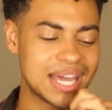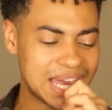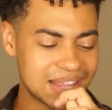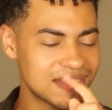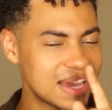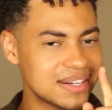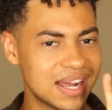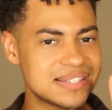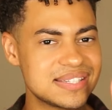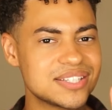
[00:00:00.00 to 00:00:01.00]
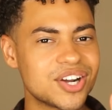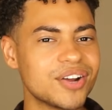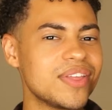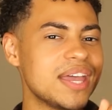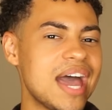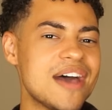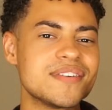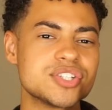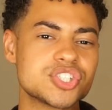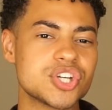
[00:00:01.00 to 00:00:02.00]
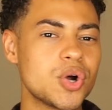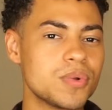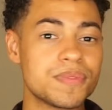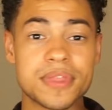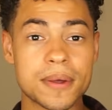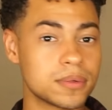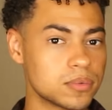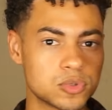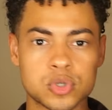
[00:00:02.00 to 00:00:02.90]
And that 19 car, they haven't shown the